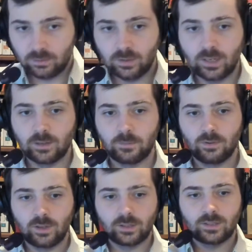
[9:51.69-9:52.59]
Yeah, you pull
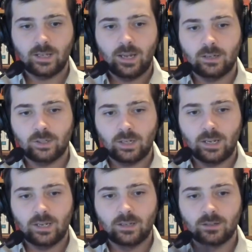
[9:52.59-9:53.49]
on this latch
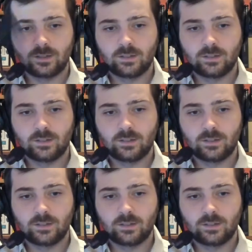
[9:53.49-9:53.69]
and